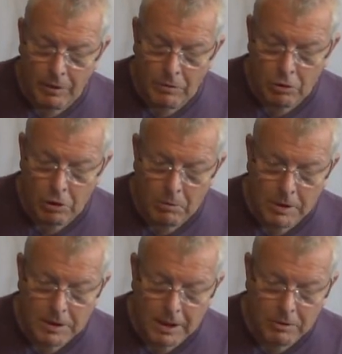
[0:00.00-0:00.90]

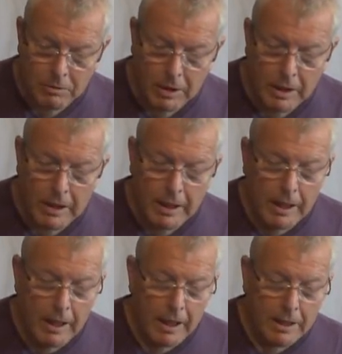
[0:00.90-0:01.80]
YouTube, etc.
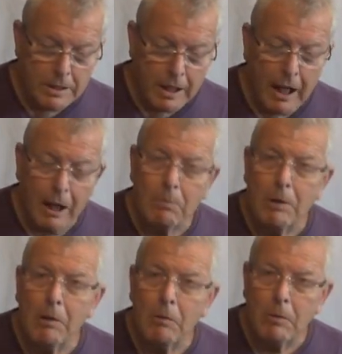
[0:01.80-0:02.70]
To
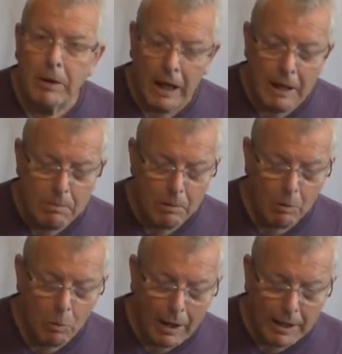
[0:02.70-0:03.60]
help you keep
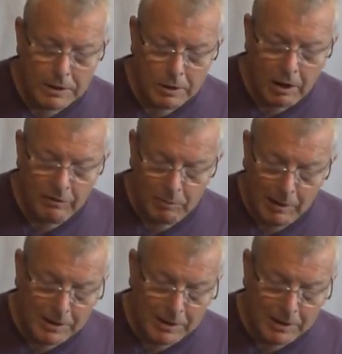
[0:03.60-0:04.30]
weight off.